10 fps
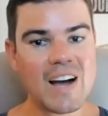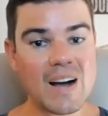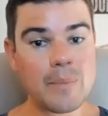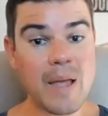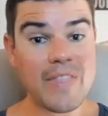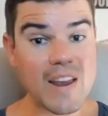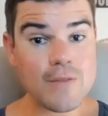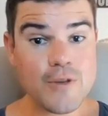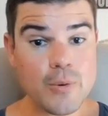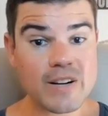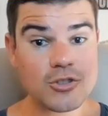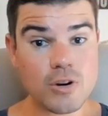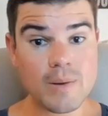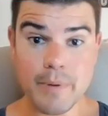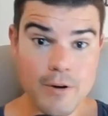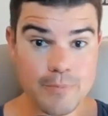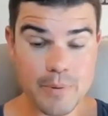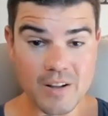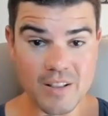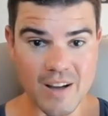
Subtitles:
And then if you want to join both book